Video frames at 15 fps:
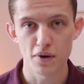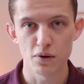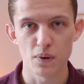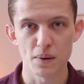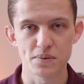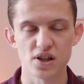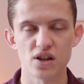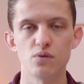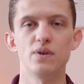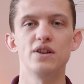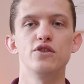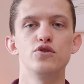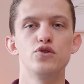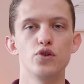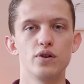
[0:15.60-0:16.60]
my website when
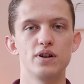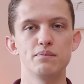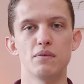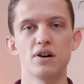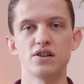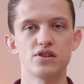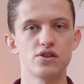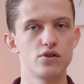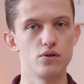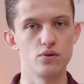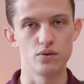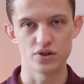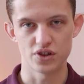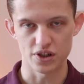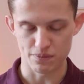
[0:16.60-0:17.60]
you join my
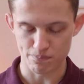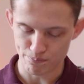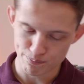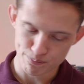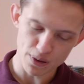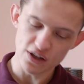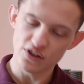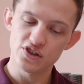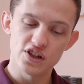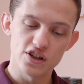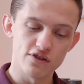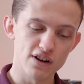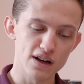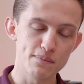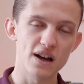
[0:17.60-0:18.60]
school. Just punch in
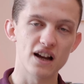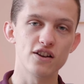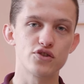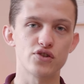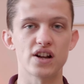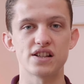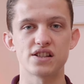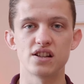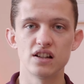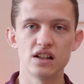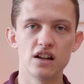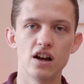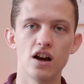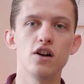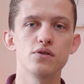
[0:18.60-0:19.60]
your email address,
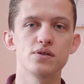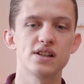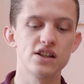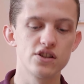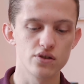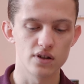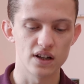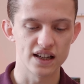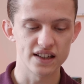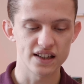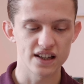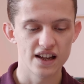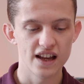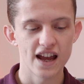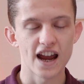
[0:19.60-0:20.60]
I'll send you a
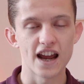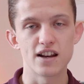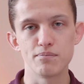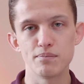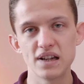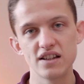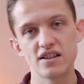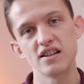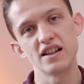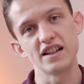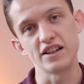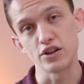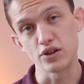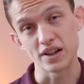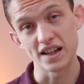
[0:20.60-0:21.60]
link, and
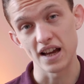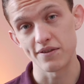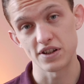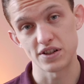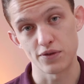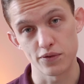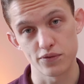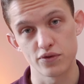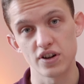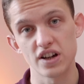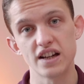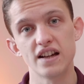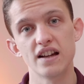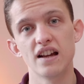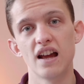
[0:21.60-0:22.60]
immediately you can get this for
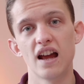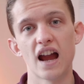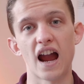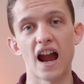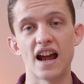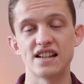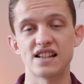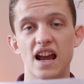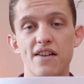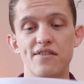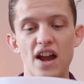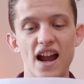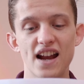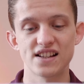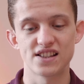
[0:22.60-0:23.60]
free and
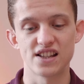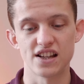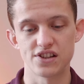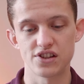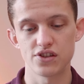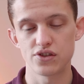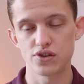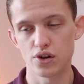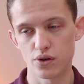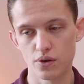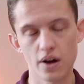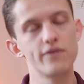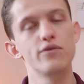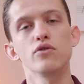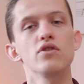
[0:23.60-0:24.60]
have access to
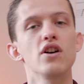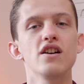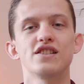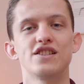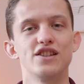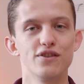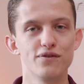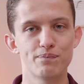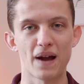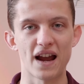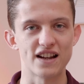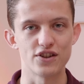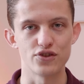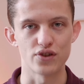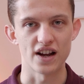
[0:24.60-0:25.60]
a variety of
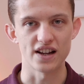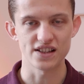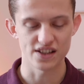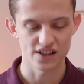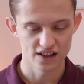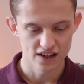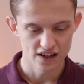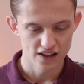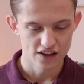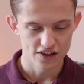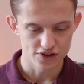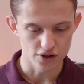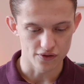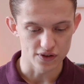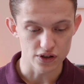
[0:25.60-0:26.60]
backing tracks
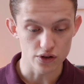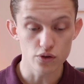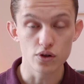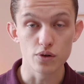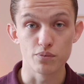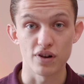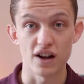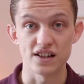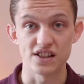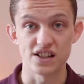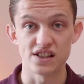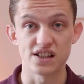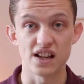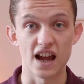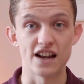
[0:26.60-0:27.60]
so that you can
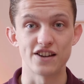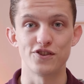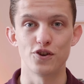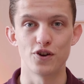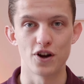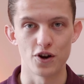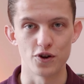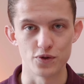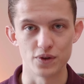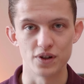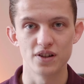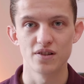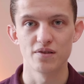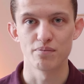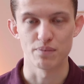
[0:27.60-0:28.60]
practice at your own
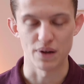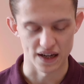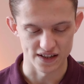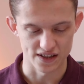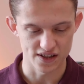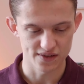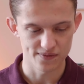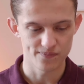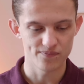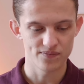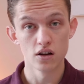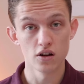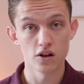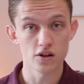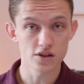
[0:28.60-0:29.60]
pace.
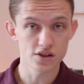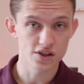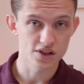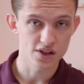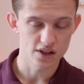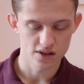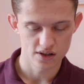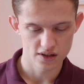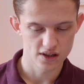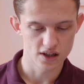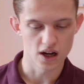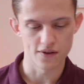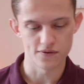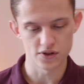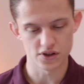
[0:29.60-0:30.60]
Lost
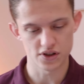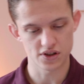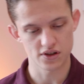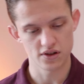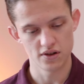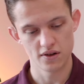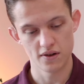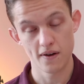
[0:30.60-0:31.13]
covers